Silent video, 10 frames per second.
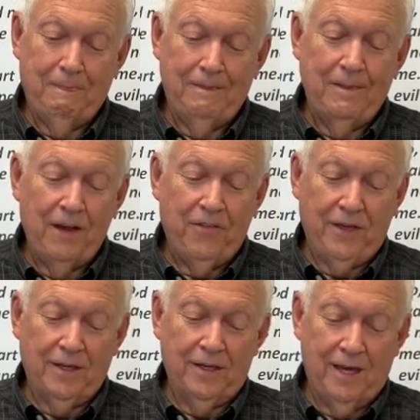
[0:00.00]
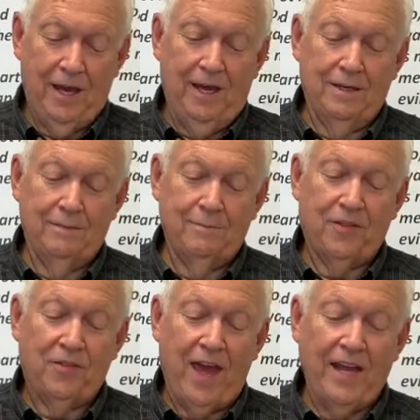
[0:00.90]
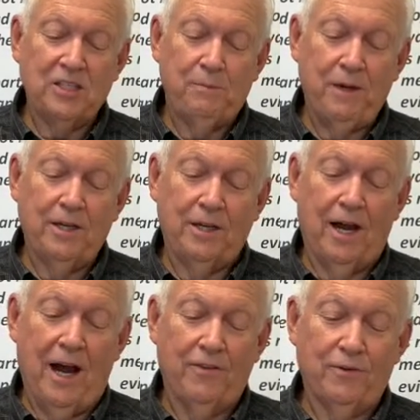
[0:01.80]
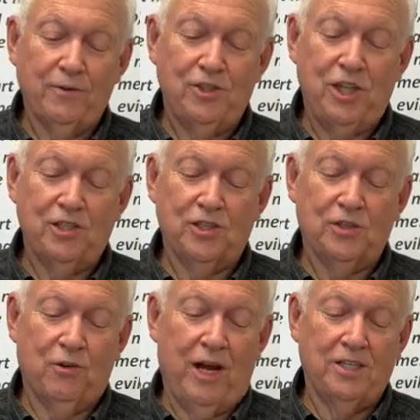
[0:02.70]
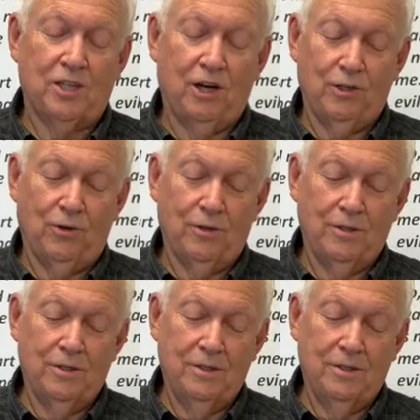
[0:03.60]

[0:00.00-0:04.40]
Nothing can. But thanks be to God through Jesus Christ our Lord.